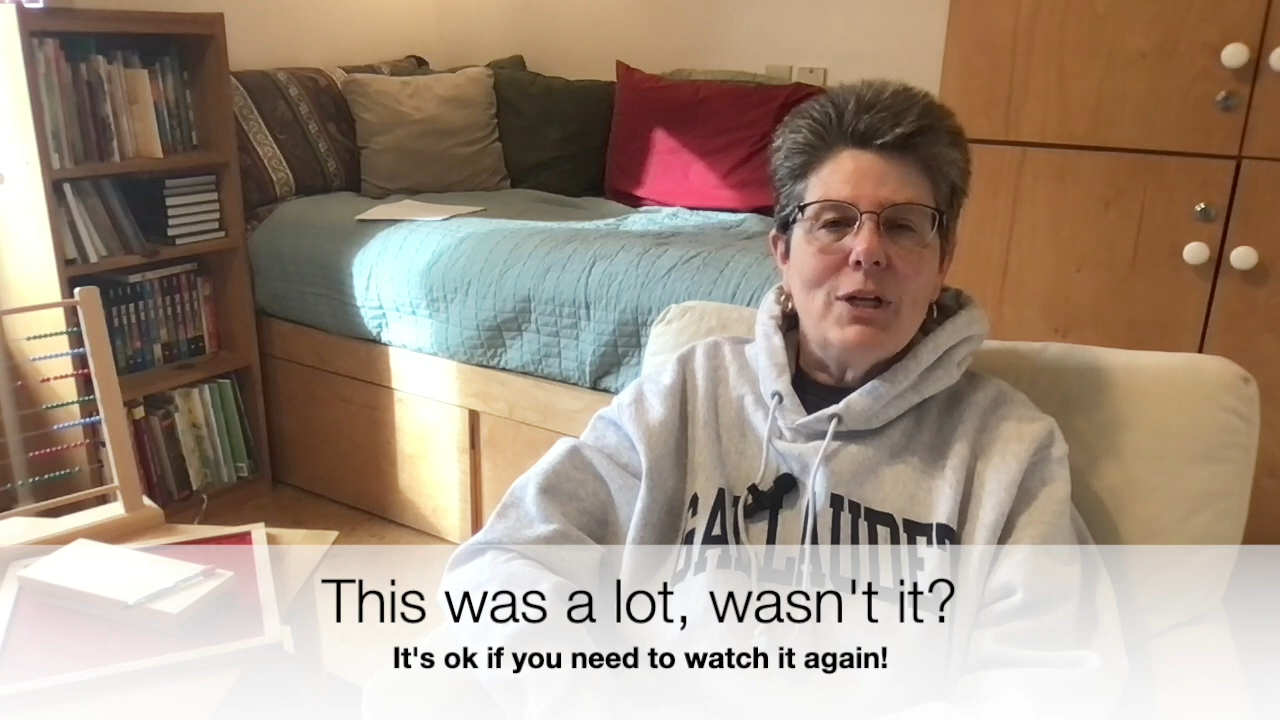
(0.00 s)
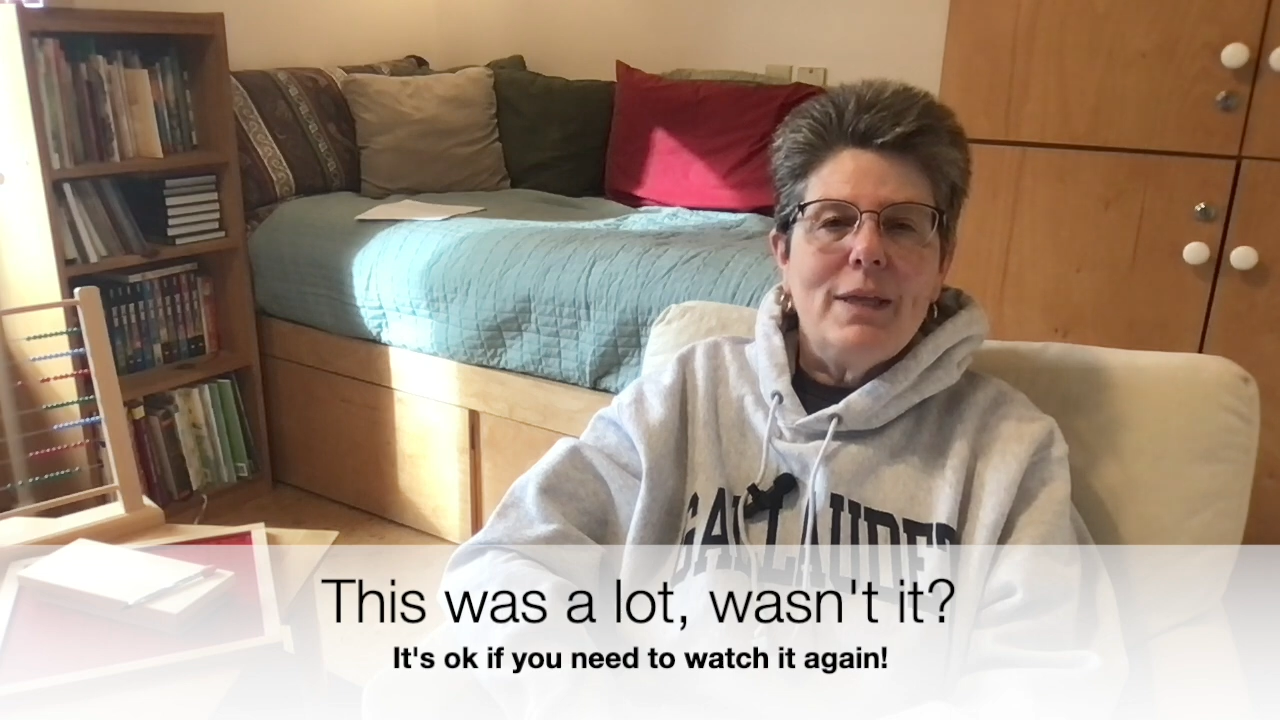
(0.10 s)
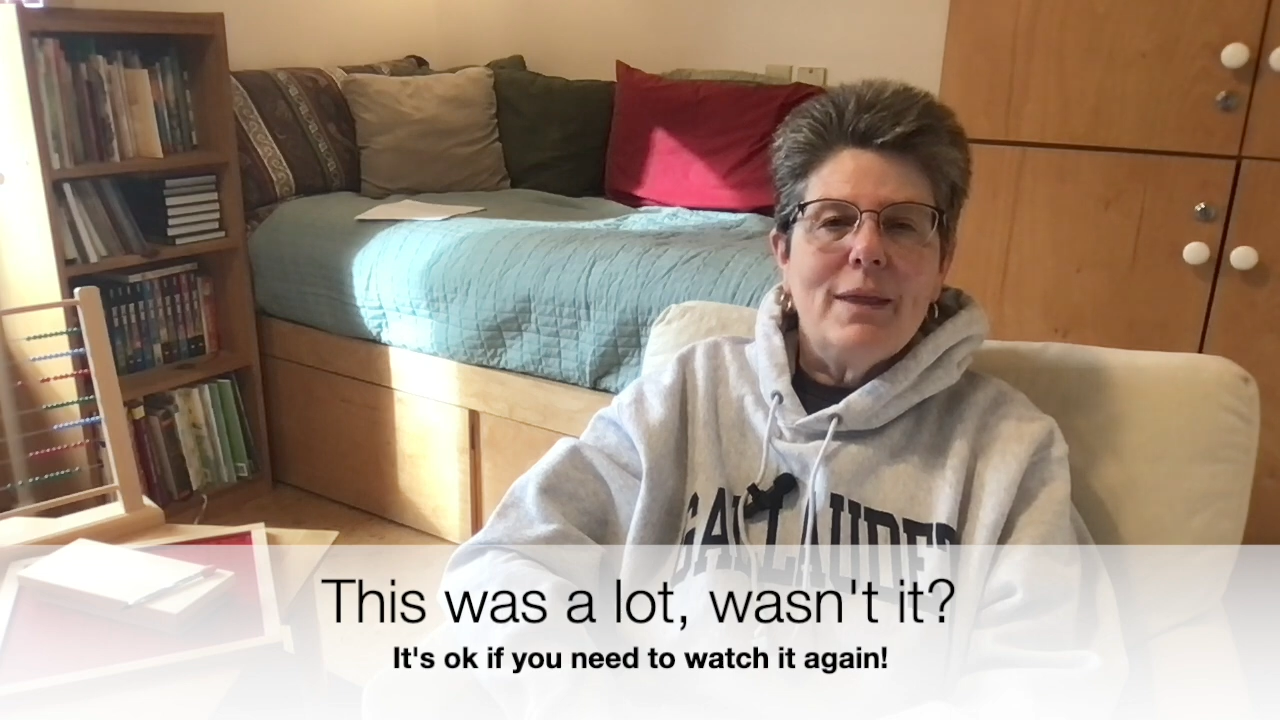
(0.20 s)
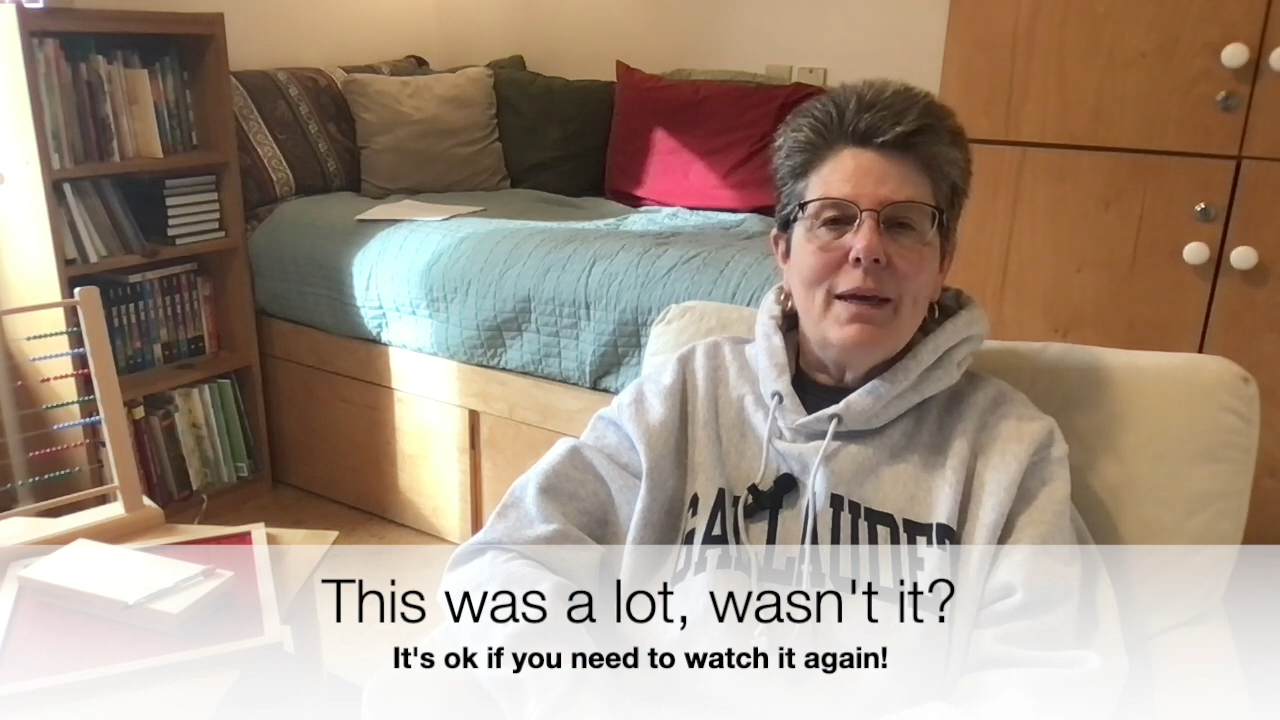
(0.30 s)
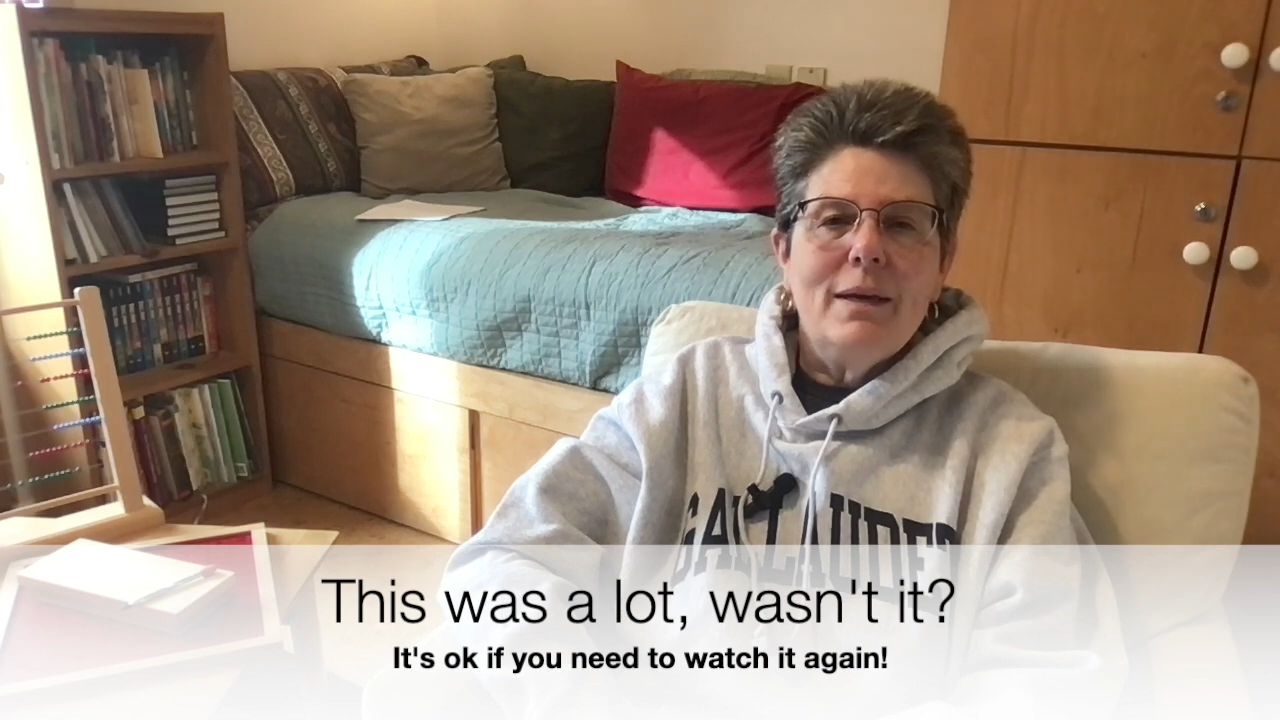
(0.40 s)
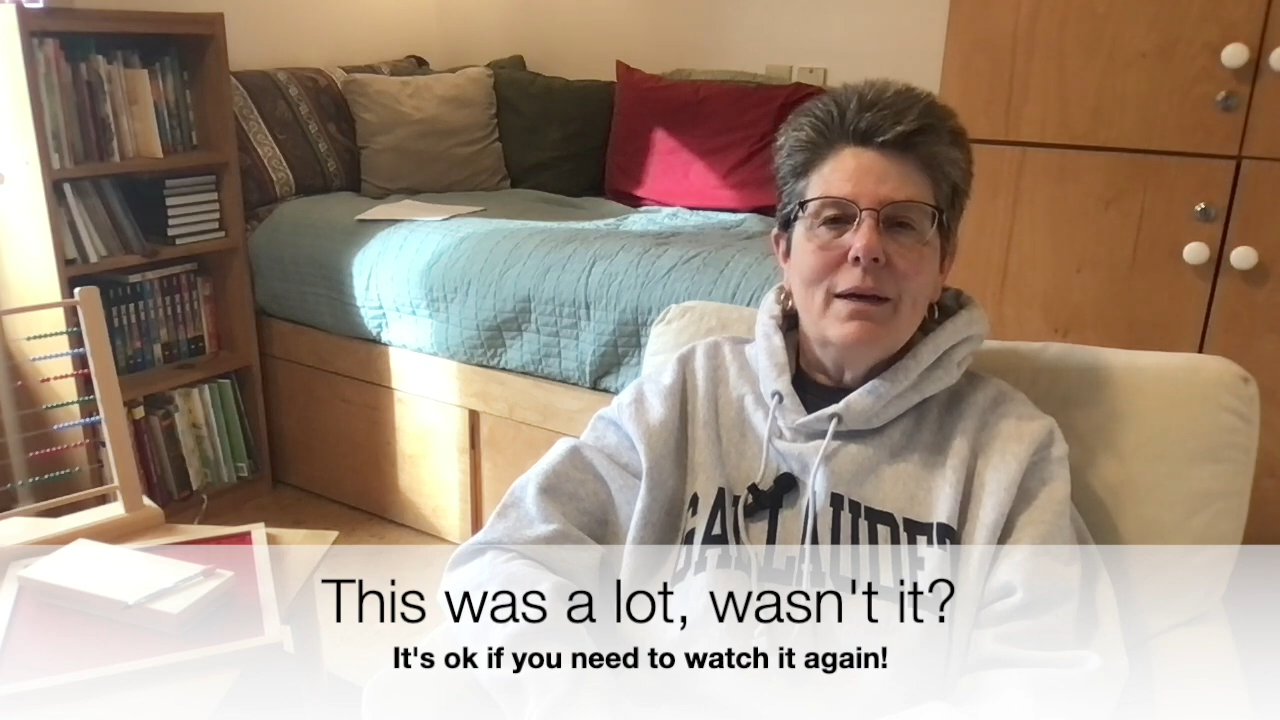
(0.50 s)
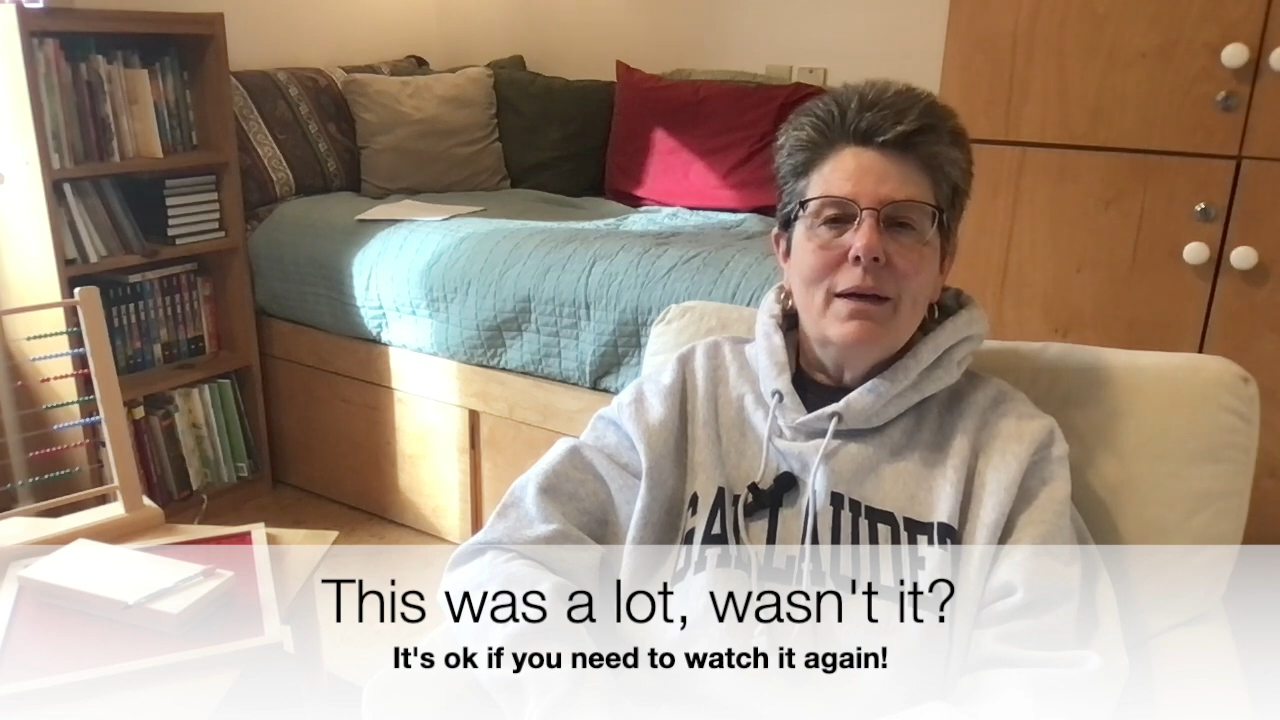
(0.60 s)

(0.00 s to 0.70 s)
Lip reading: anything,